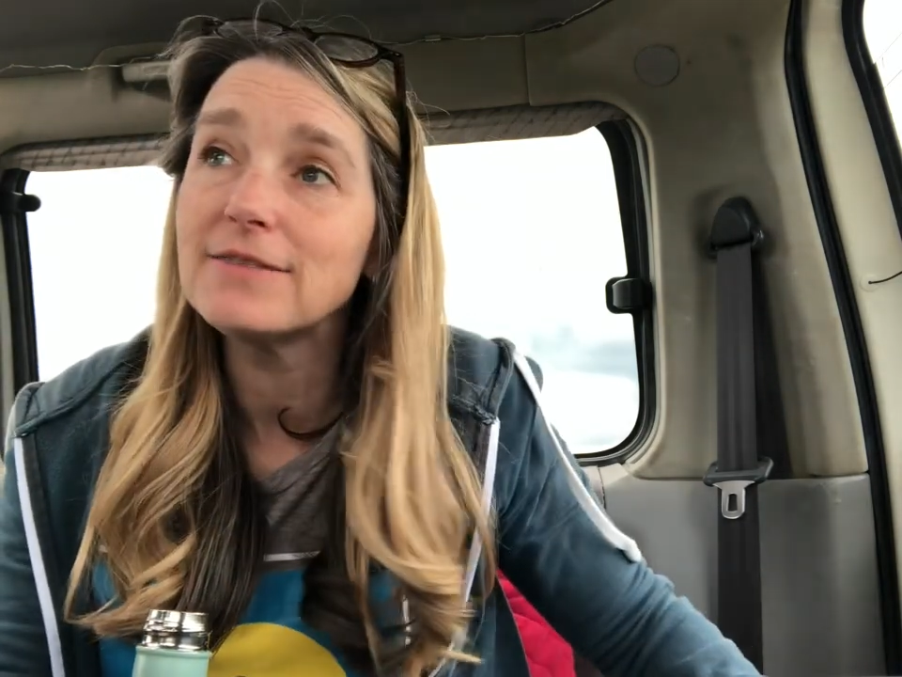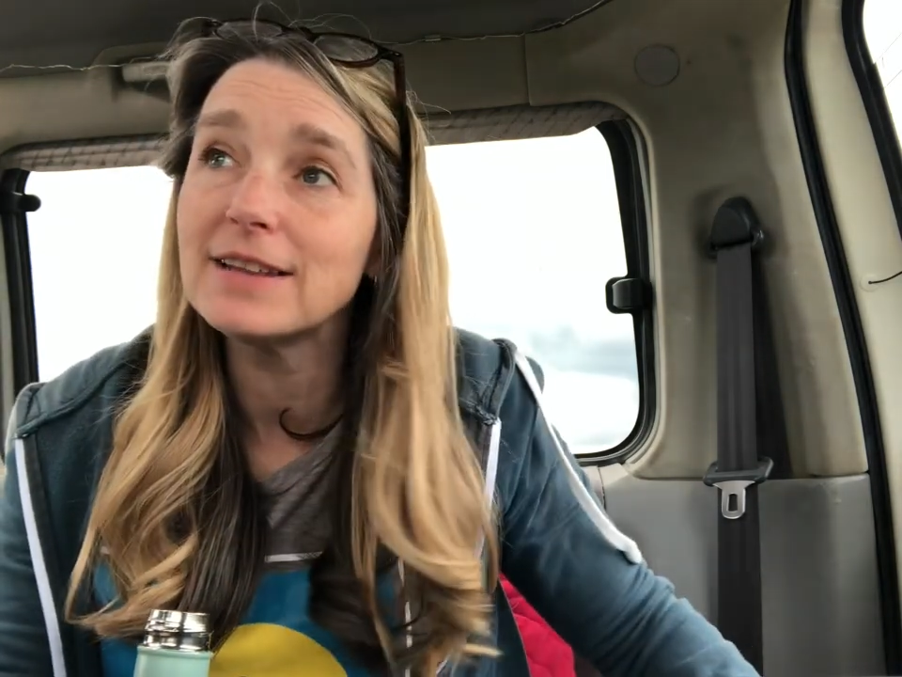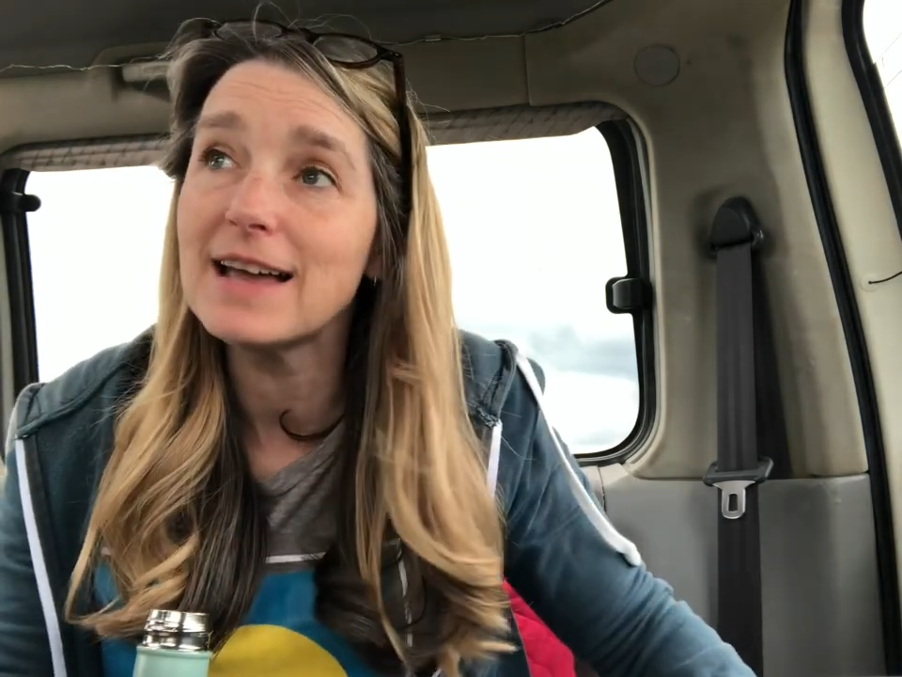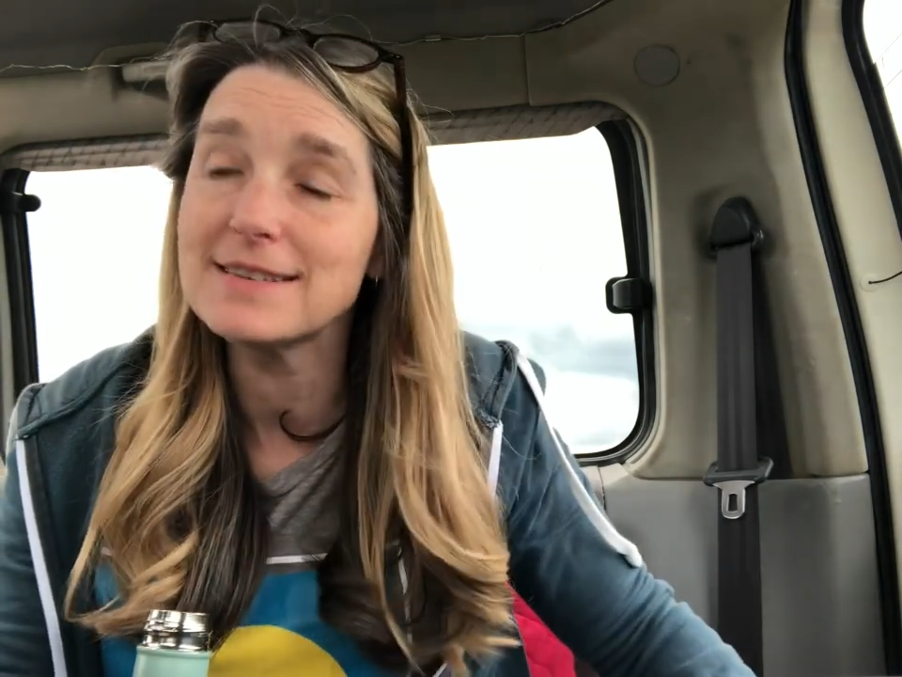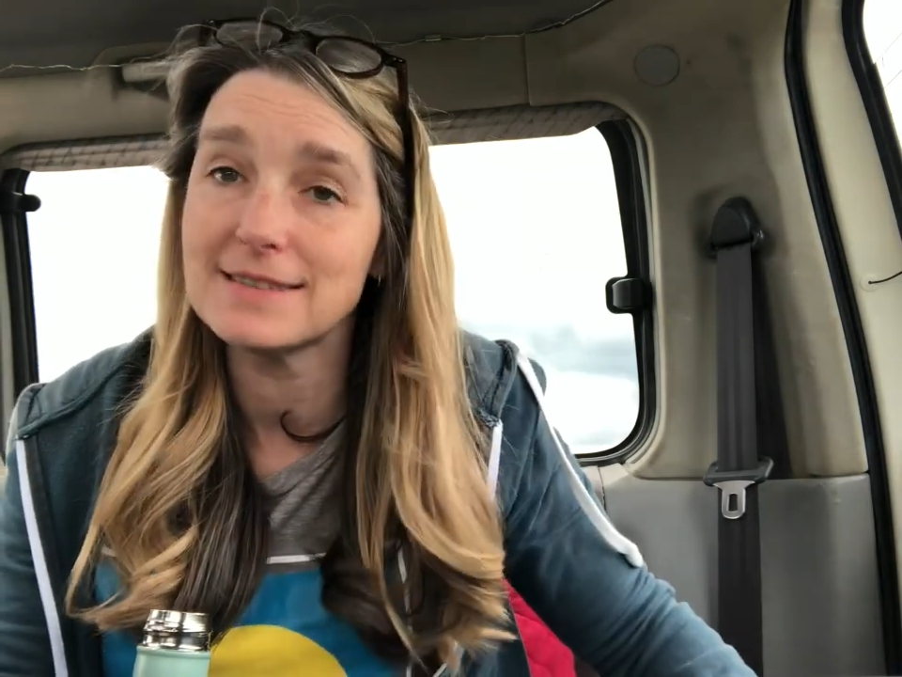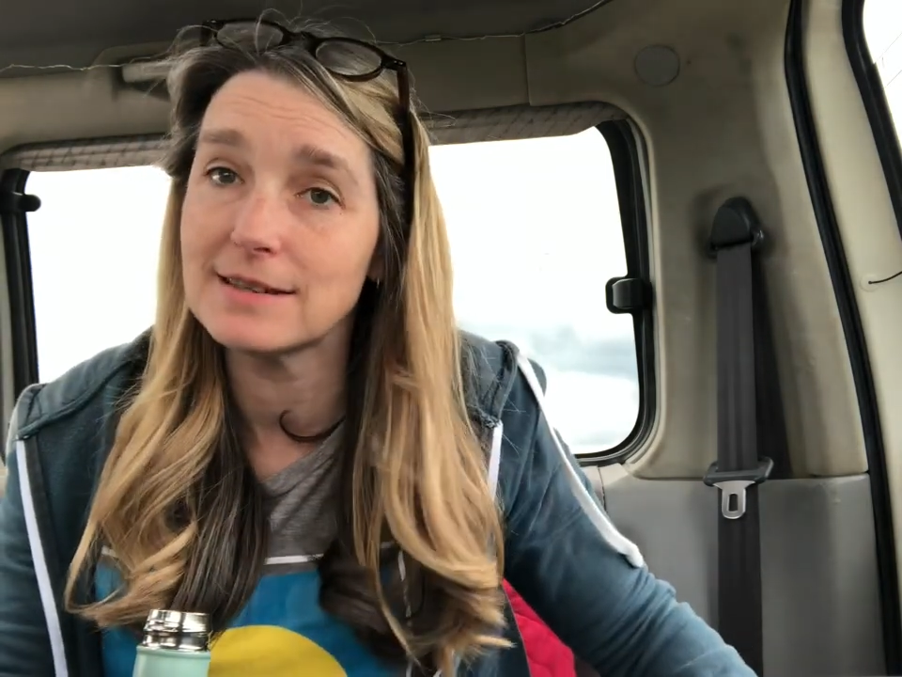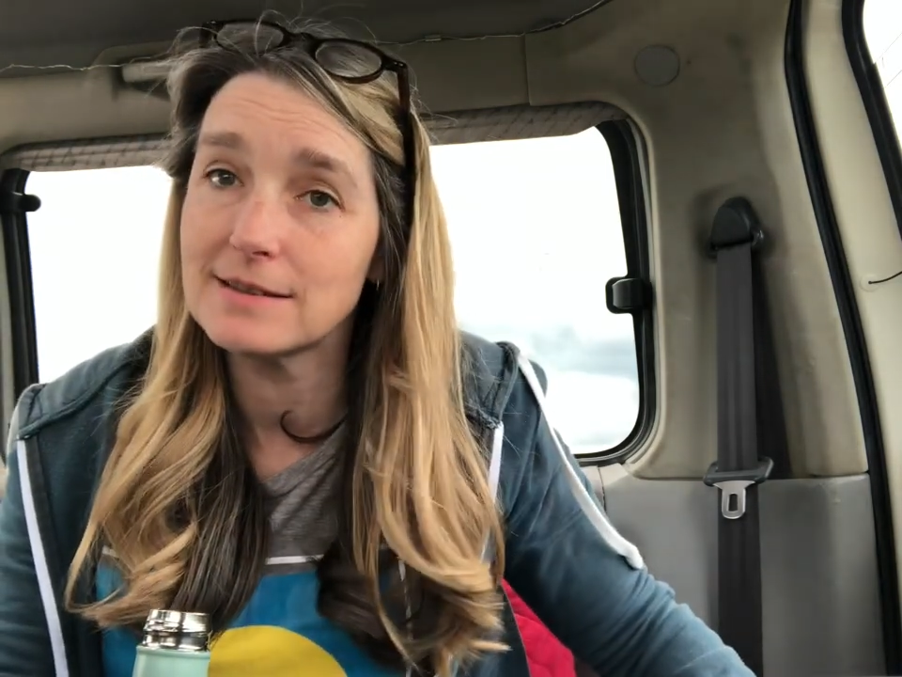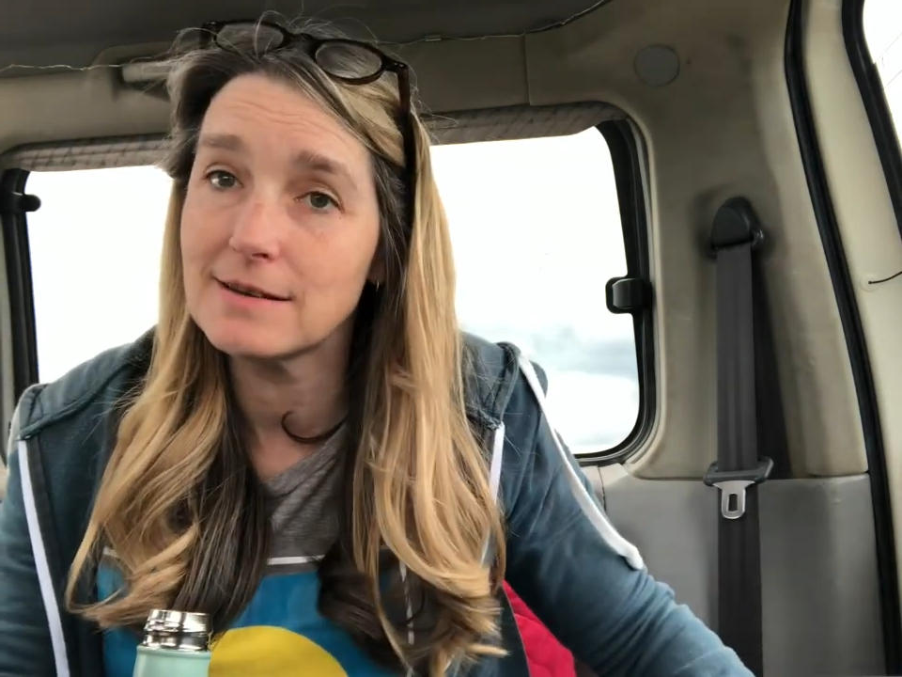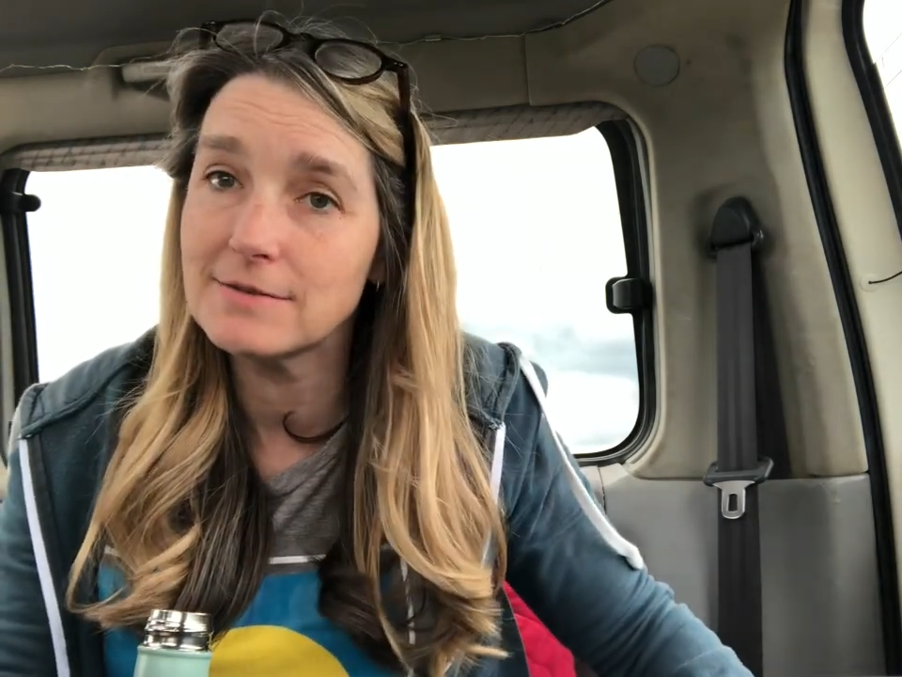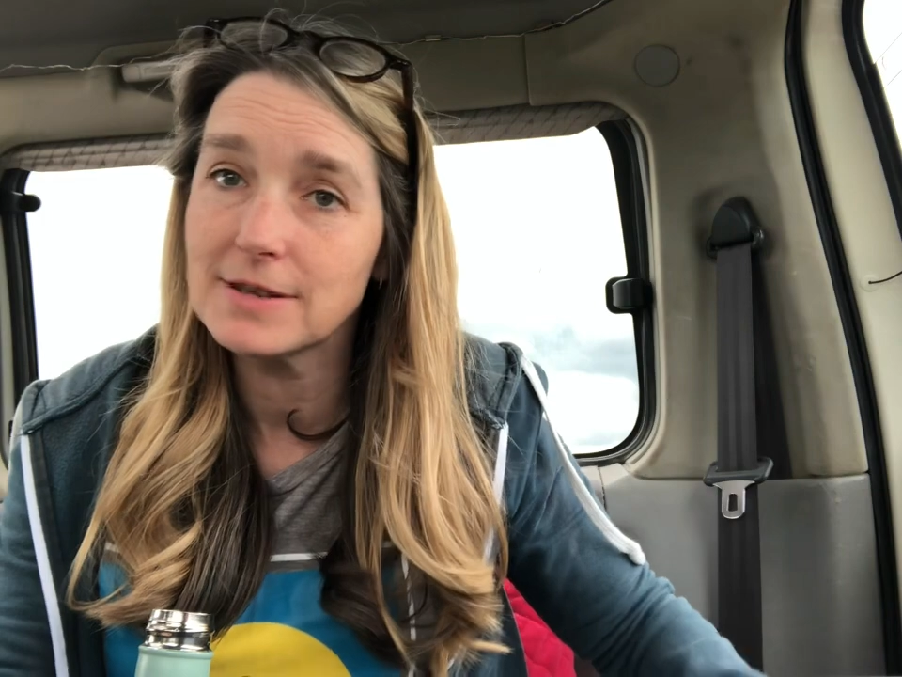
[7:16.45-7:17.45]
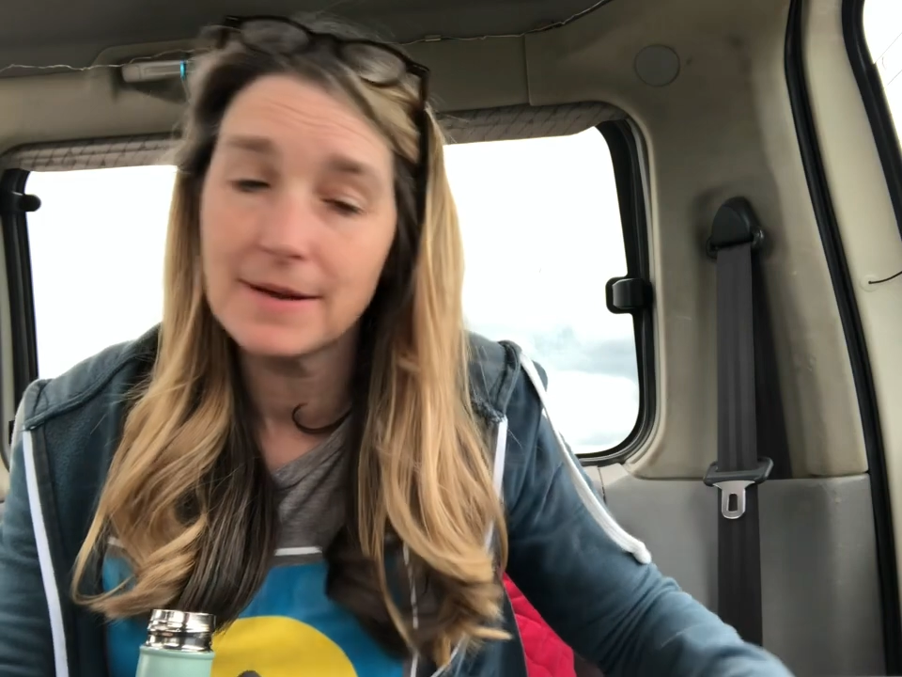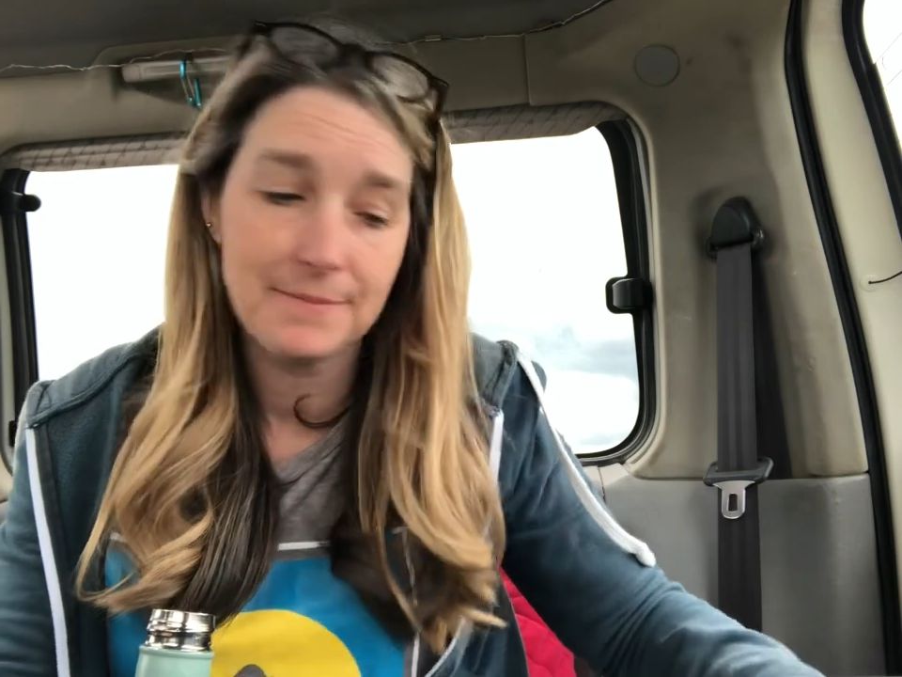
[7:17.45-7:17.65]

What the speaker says: the last 6 years.